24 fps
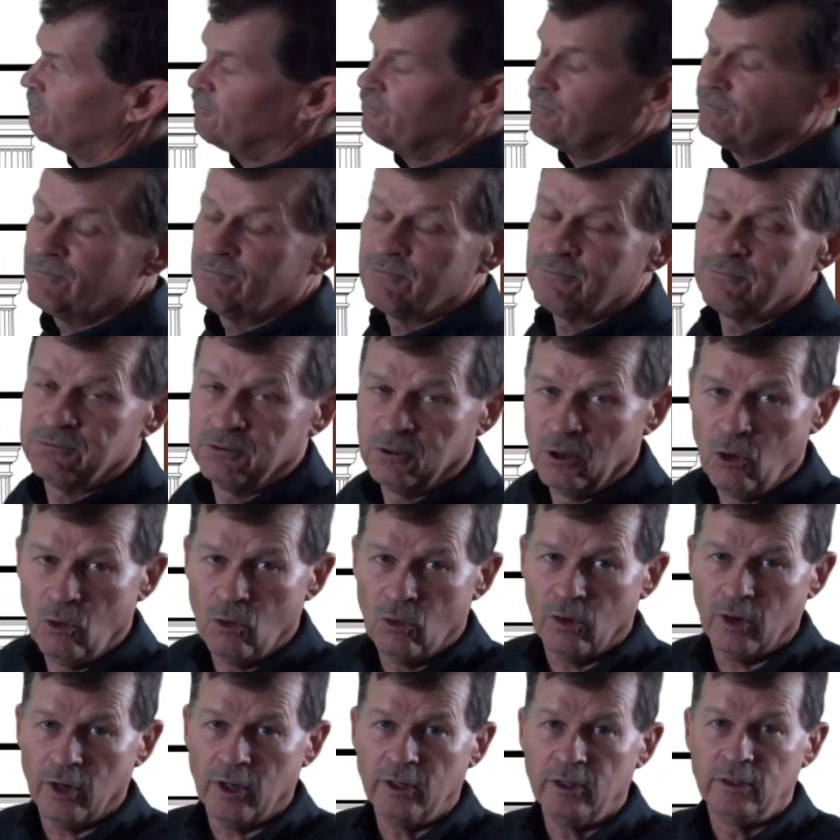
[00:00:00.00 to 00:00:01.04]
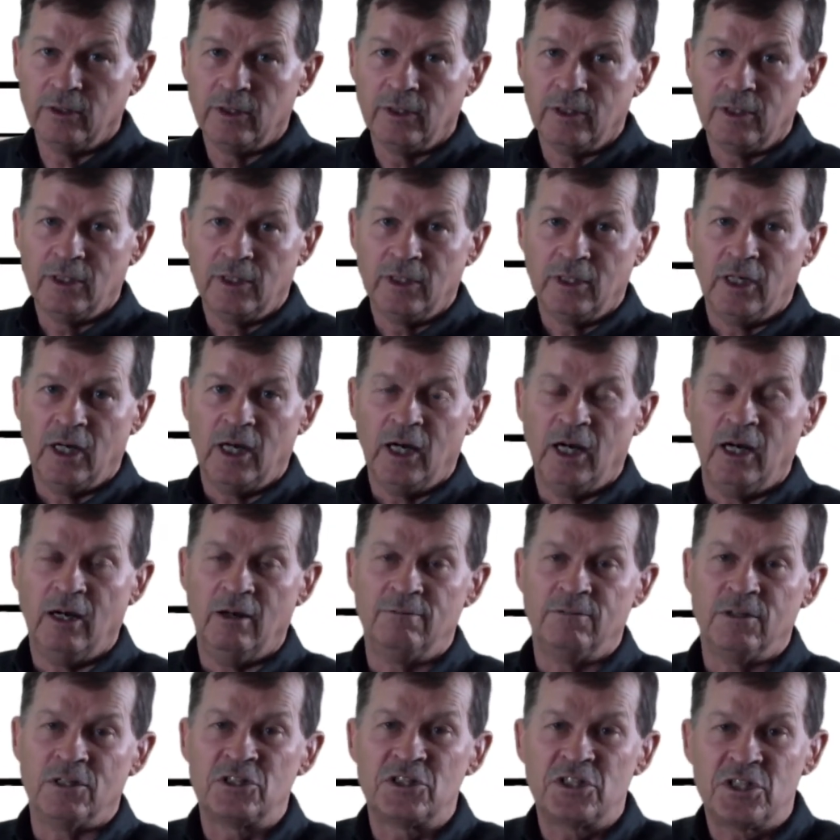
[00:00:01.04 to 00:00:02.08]
floor
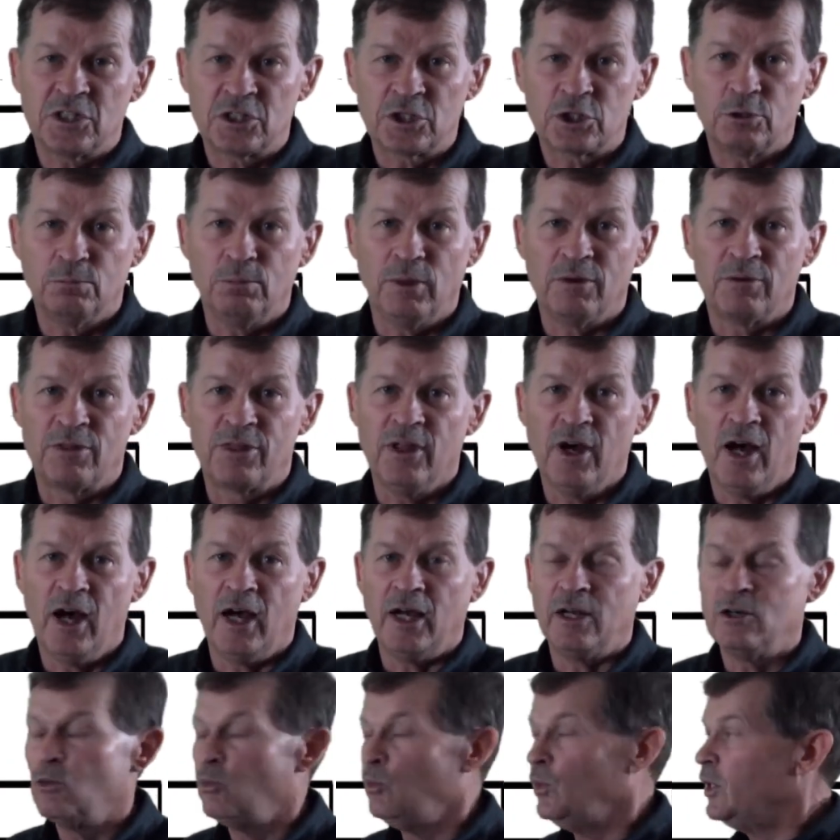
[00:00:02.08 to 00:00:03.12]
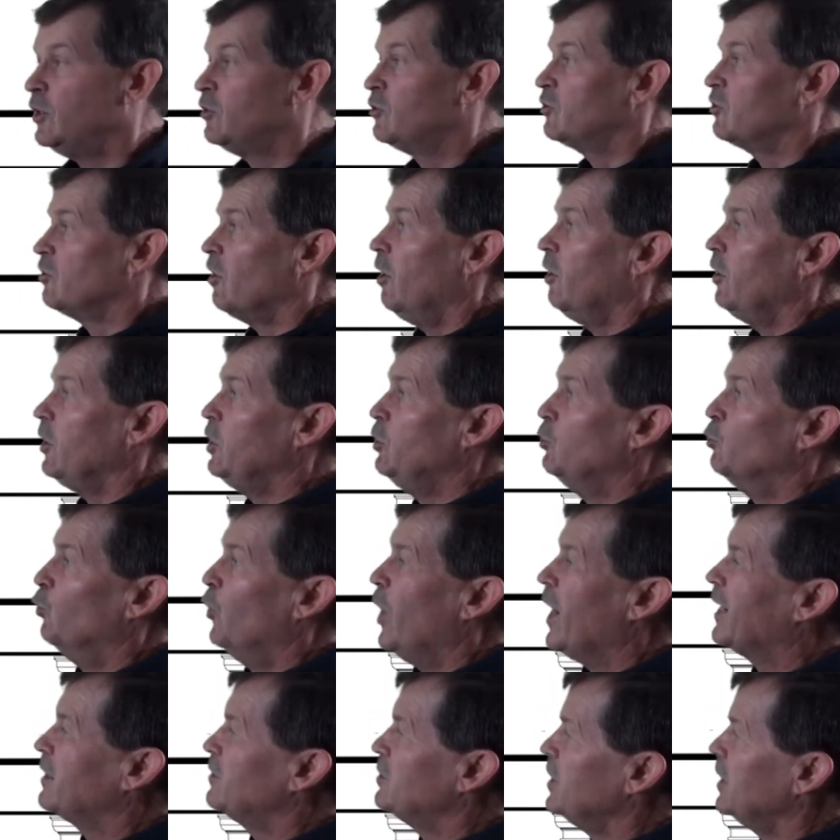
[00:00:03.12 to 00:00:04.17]
of a system of thought, we start
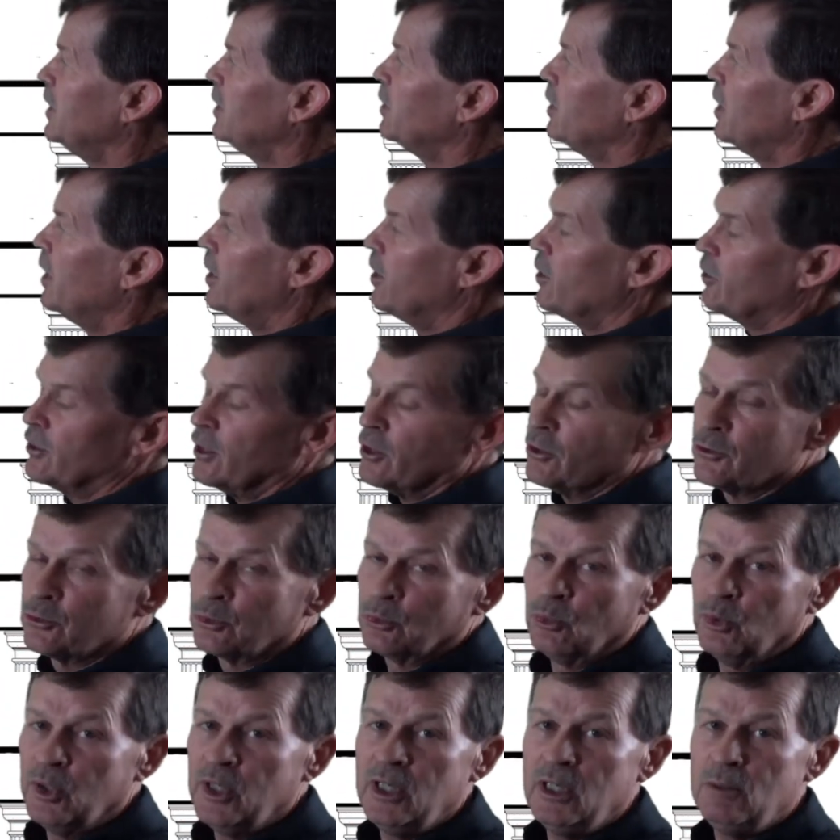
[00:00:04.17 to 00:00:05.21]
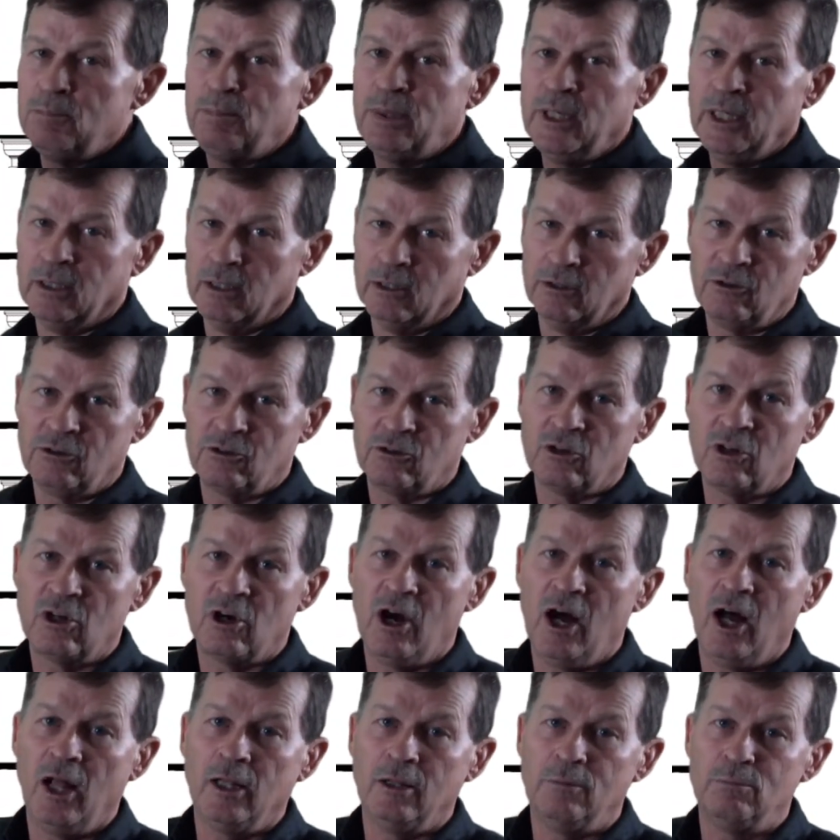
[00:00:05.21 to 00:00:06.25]
erecting the 3 pillars and
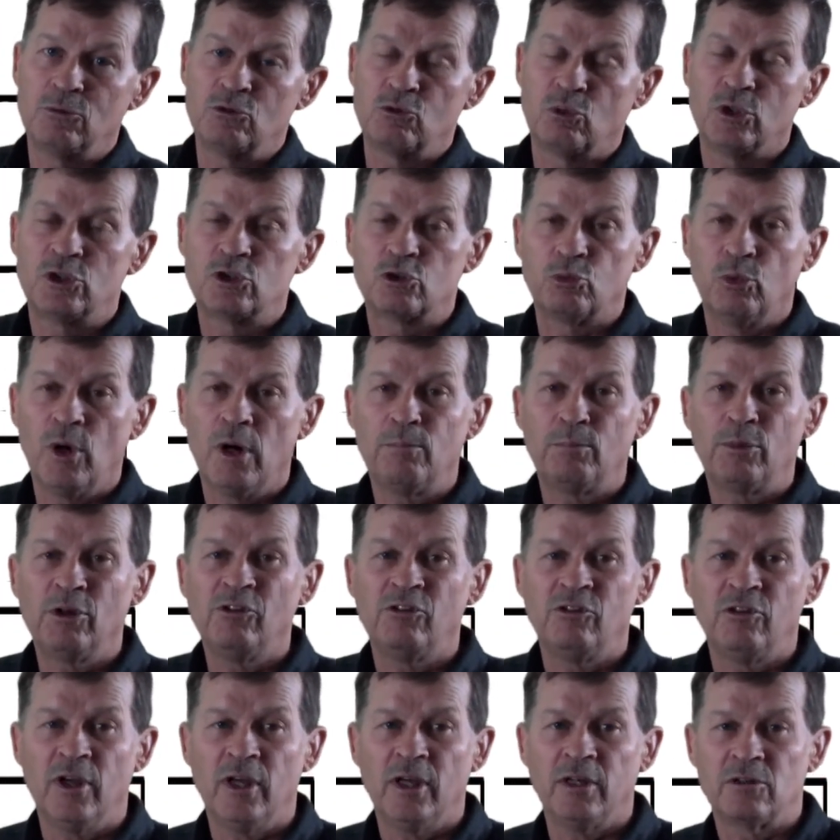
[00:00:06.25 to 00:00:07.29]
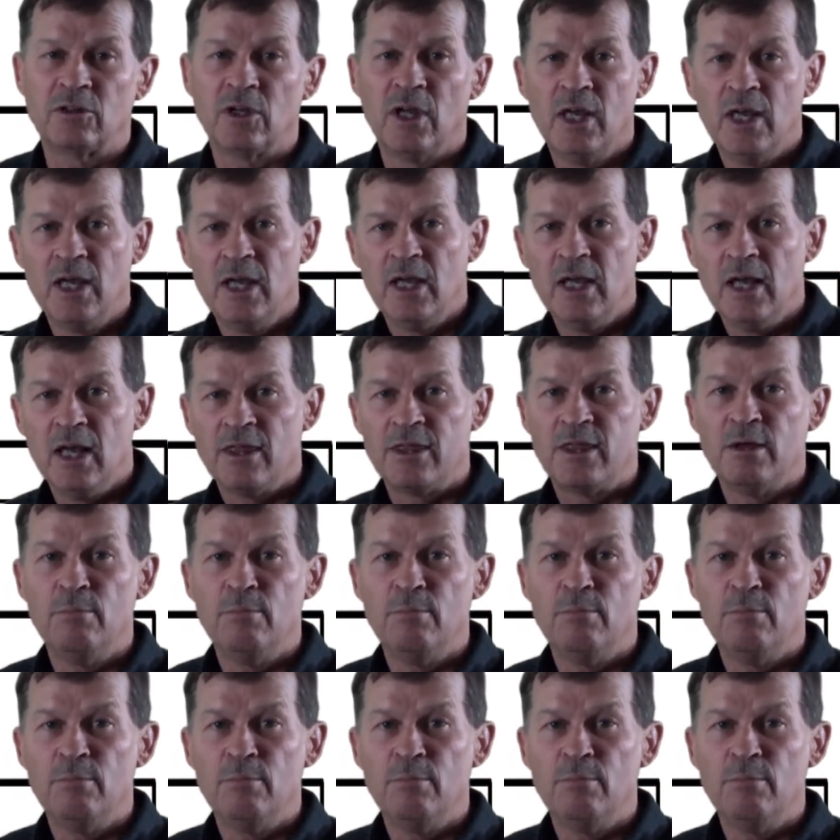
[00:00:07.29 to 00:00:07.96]
columns, which represent the